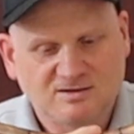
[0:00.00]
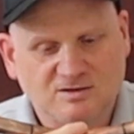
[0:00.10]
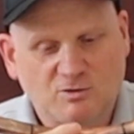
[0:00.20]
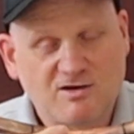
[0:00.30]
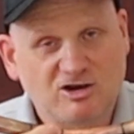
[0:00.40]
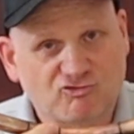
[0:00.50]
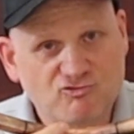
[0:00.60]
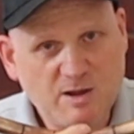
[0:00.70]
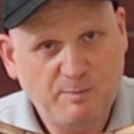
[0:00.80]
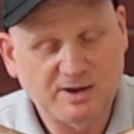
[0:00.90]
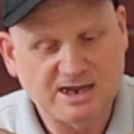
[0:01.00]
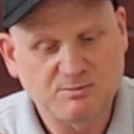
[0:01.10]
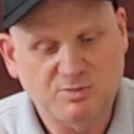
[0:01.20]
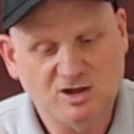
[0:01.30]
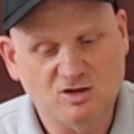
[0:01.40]
Where it's
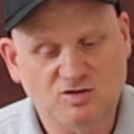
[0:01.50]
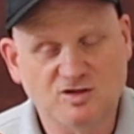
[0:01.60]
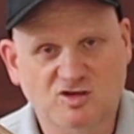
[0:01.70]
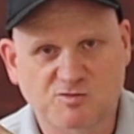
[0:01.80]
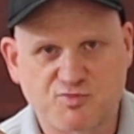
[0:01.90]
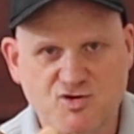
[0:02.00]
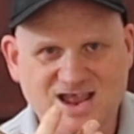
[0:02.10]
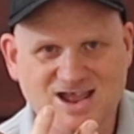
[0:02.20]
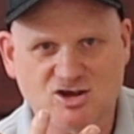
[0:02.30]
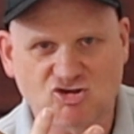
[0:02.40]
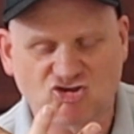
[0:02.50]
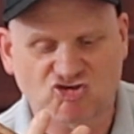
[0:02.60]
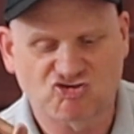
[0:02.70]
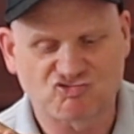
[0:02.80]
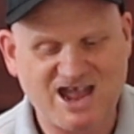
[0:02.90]
rippling because the spring
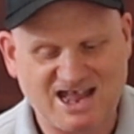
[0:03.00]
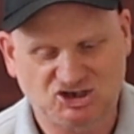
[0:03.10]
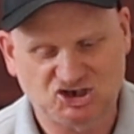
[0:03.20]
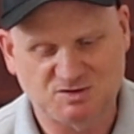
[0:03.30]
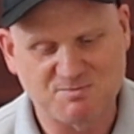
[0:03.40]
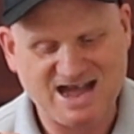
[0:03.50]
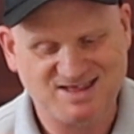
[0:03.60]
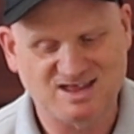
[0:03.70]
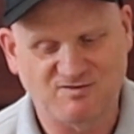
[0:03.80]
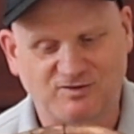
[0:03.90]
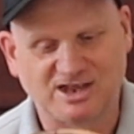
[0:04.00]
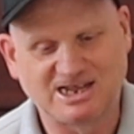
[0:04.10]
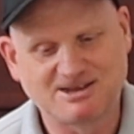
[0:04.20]
is stretched massively.